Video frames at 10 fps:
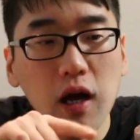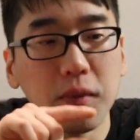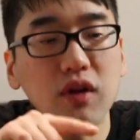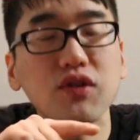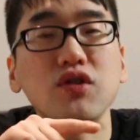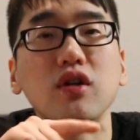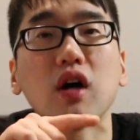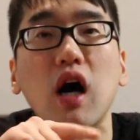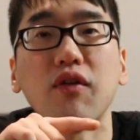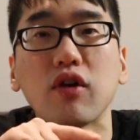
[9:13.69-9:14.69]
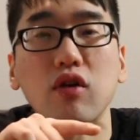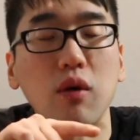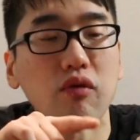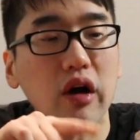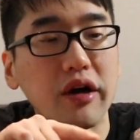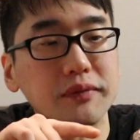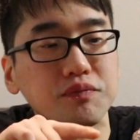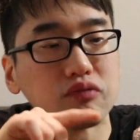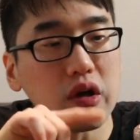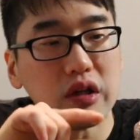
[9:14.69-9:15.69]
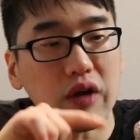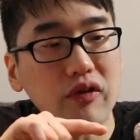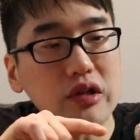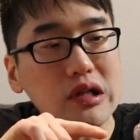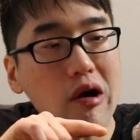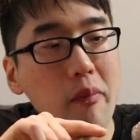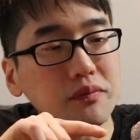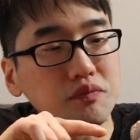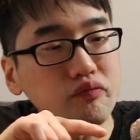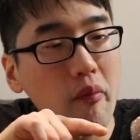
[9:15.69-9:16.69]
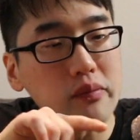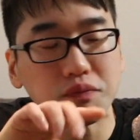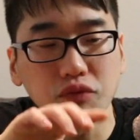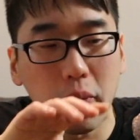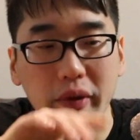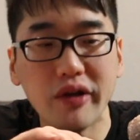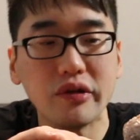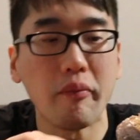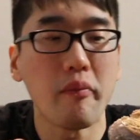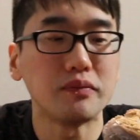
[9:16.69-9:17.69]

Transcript: believe this is the coffee crumb variety. You can definitely tell. Amazing.